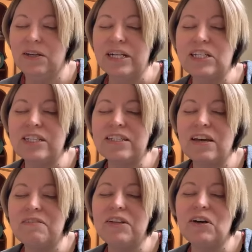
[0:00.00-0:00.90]
Gracious,
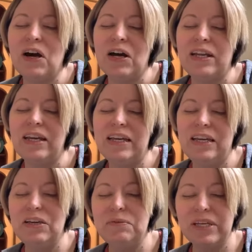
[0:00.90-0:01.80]
loving God,
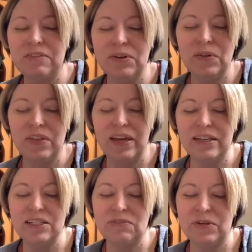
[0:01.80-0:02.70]
we give you
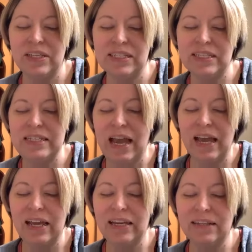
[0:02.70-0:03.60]
thanks for this
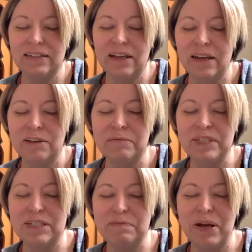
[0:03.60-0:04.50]
day,
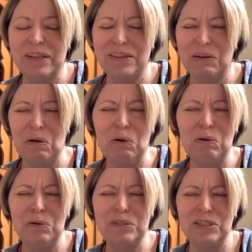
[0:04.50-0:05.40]
despite the
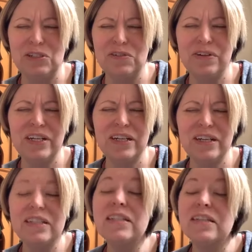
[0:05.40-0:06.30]
cold and
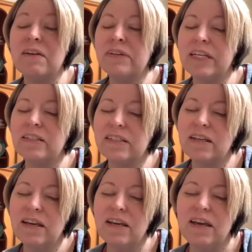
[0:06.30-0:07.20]
dreariness of it.
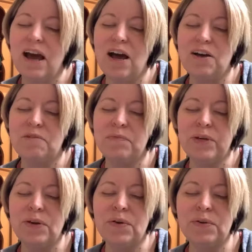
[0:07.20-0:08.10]

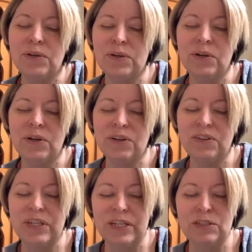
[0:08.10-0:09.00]
We know your
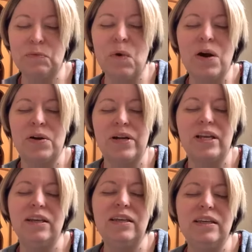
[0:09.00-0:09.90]
earth needs
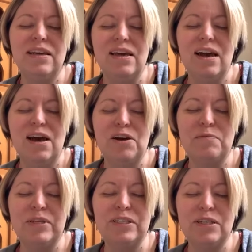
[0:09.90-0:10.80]
watering.
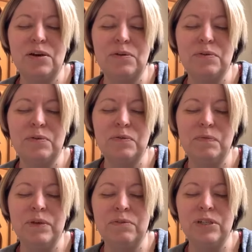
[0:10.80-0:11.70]
And so
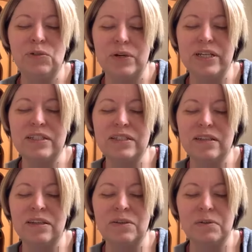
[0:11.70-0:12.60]
we rejoice
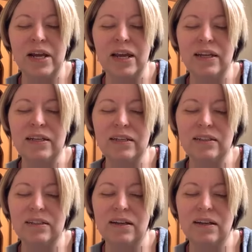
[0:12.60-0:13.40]
in the rain.